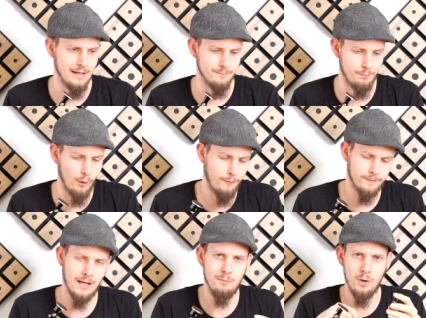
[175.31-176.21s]
Both
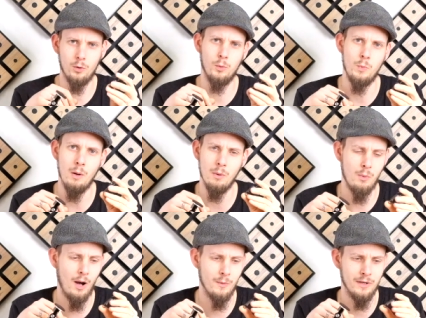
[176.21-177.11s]
of them look
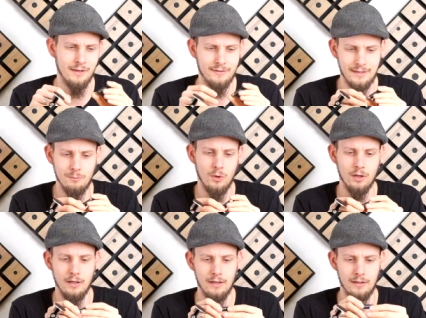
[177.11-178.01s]
very
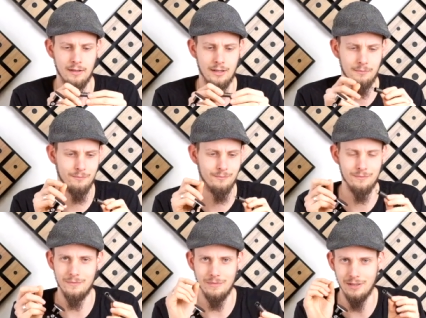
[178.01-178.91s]
similar. A
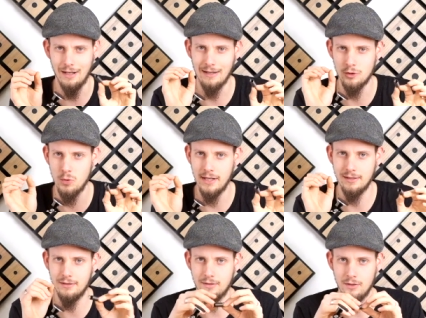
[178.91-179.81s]
little
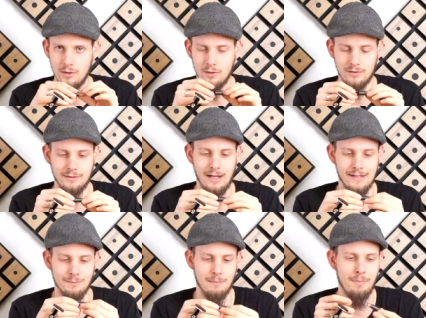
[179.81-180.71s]
trick to tell
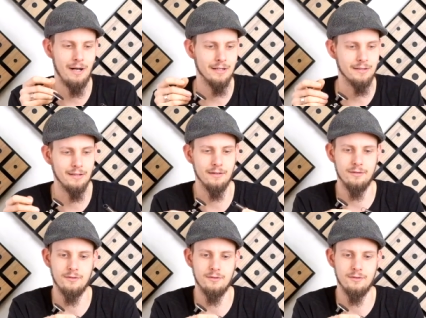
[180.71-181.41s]
them apart is